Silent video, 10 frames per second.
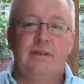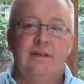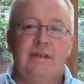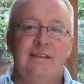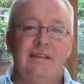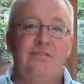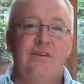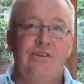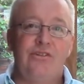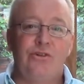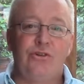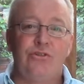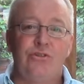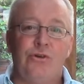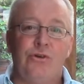In this very short
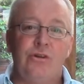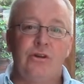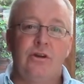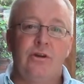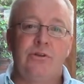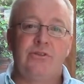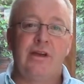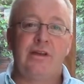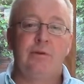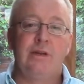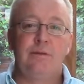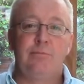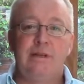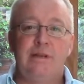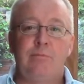talk, we'll tell you a little
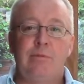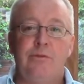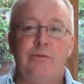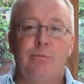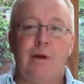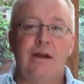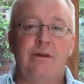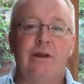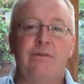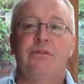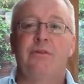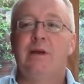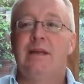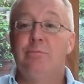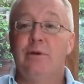bit about the background to the
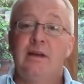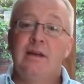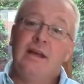paper,